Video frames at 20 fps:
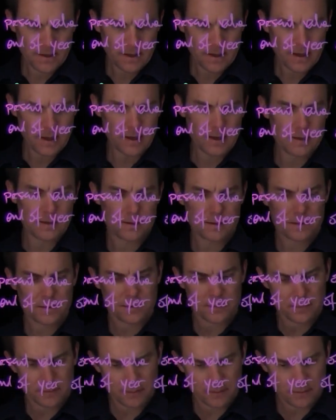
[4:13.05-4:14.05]

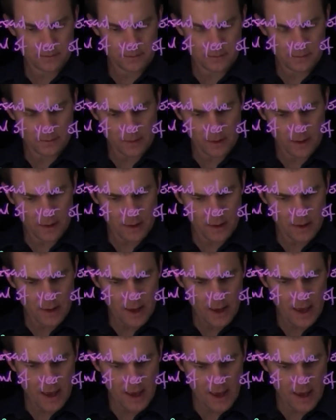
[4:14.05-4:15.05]
is
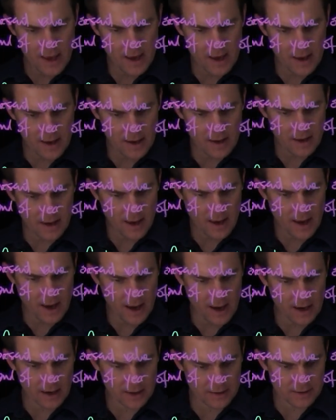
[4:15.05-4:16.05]
a
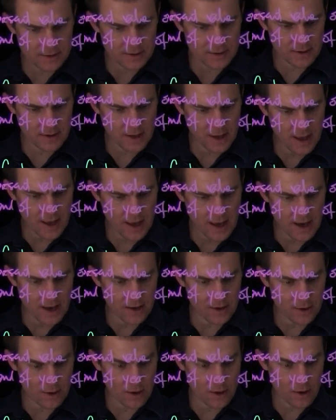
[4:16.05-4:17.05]
x
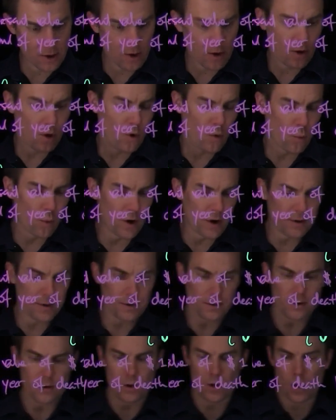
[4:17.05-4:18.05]
n
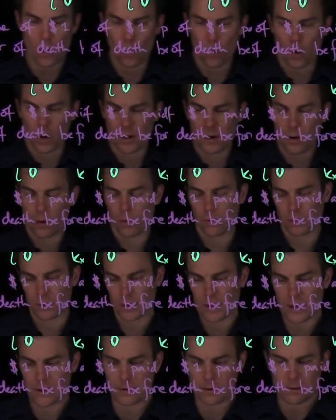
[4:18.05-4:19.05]
with no 1 over
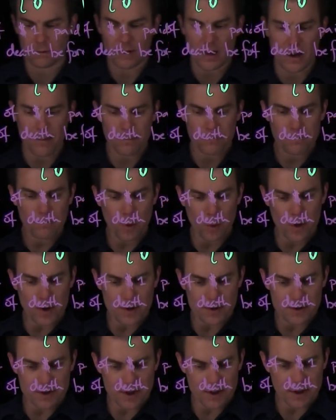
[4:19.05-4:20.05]
either of them, but we
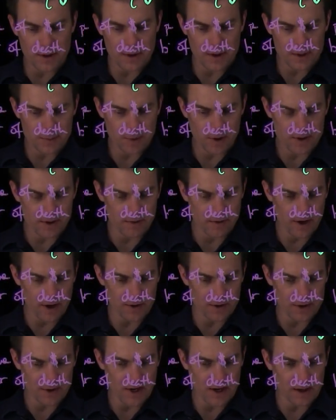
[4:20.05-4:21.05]
can see that this present
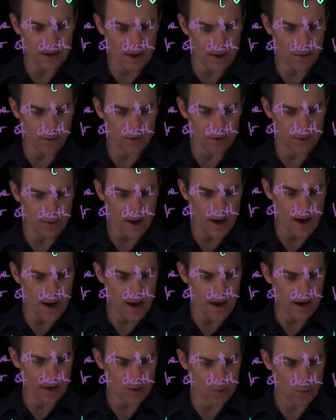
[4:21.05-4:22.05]
value is exactly equal to
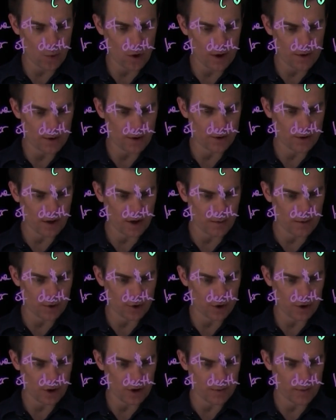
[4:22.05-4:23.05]
ax1, the term
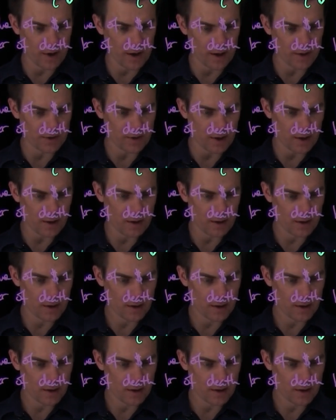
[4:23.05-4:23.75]
insurance policy,